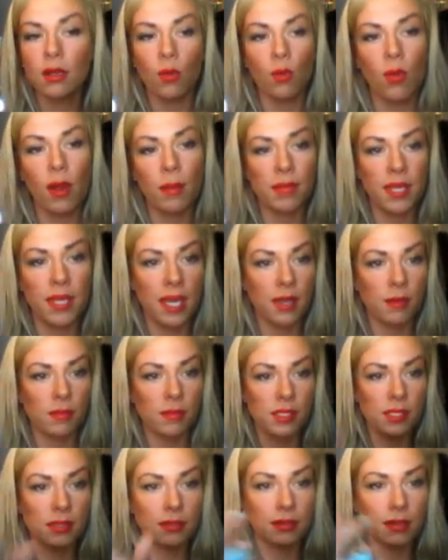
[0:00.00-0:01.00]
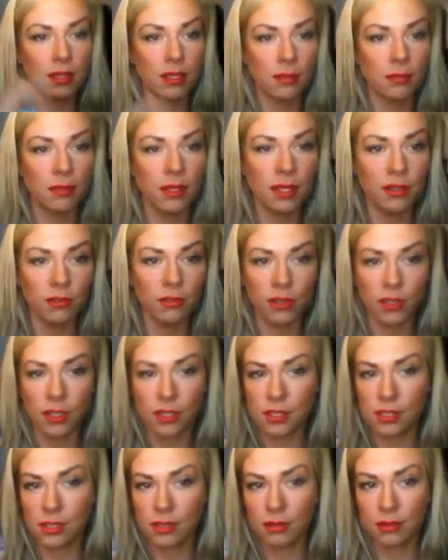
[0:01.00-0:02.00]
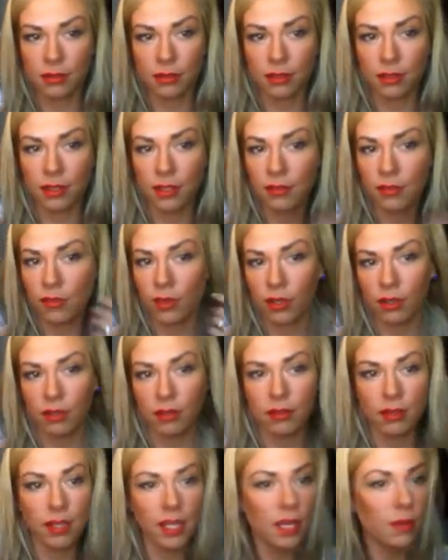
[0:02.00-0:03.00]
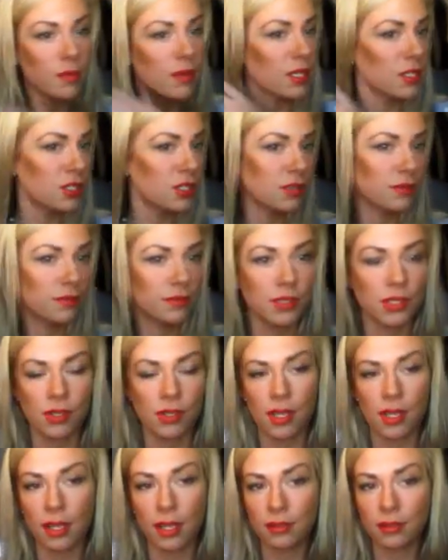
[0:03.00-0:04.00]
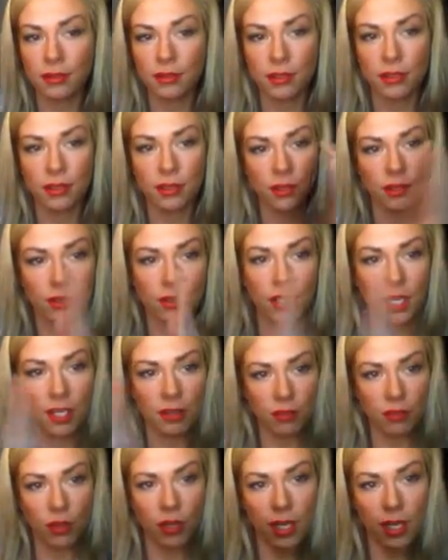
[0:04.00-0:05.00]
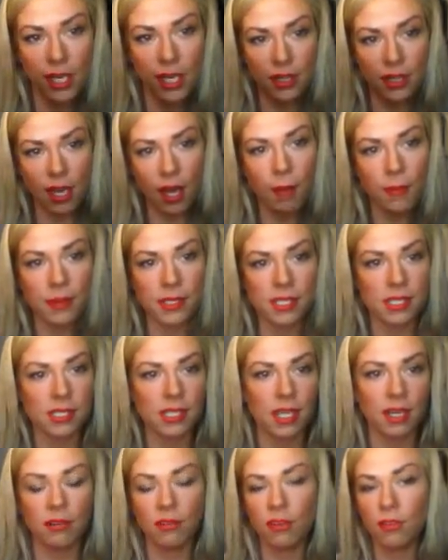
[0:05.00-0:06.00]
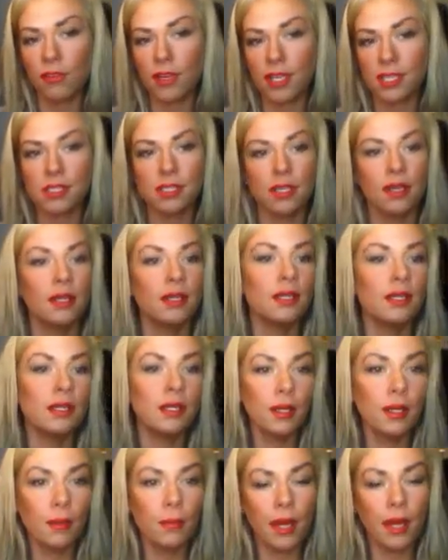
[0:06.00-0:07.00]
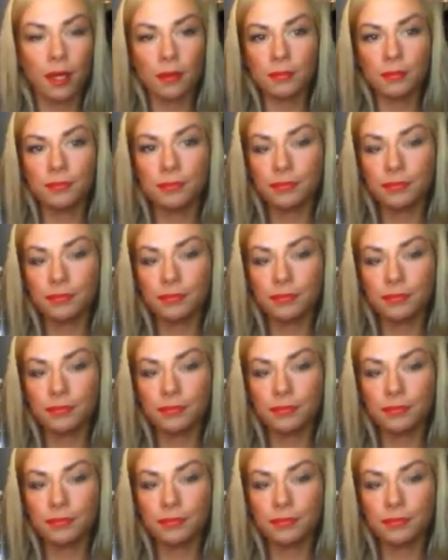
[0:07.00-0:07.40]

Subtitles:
webcams invert the image, so that you're kind of looking at the opposite side of your face. But,